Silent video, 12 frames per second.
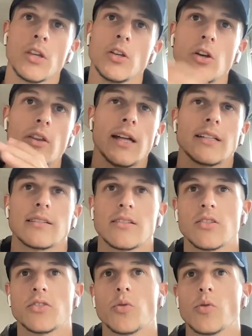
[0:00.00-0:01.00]
you know
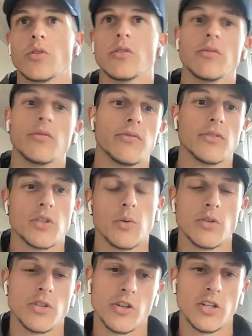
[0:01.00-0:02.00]
that's sort of
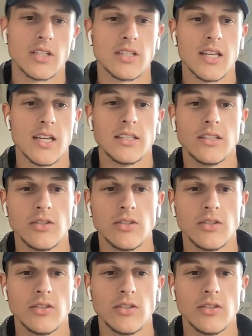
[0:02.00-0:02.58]
to a certain extent